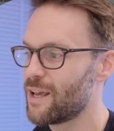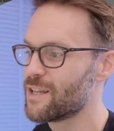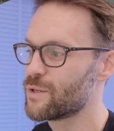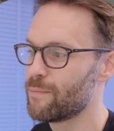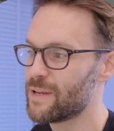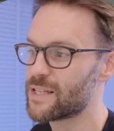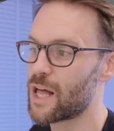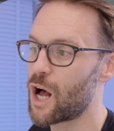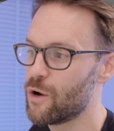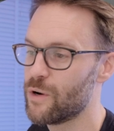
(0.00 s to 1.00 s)
so it means
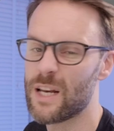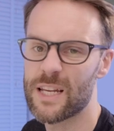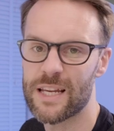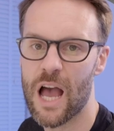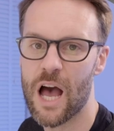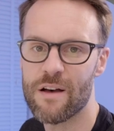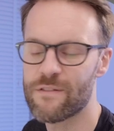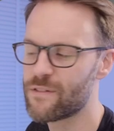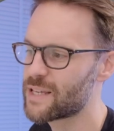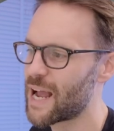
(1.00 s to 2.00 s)
that only uh,
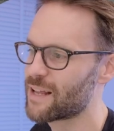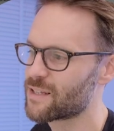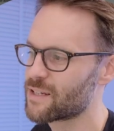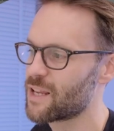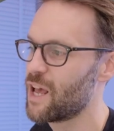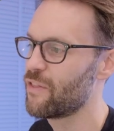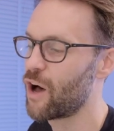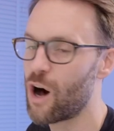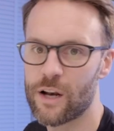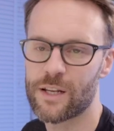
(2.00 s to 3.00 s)
tasks that
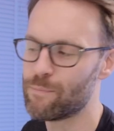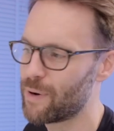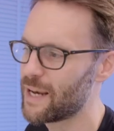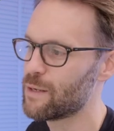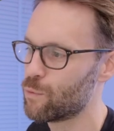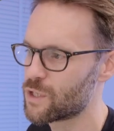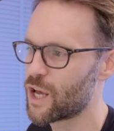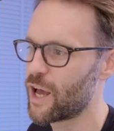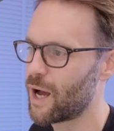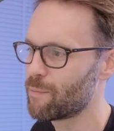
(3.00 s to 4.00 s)
aren't complete will
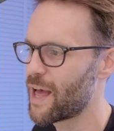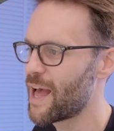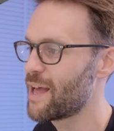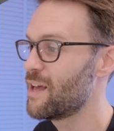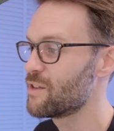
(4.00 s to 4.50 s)
turn up there.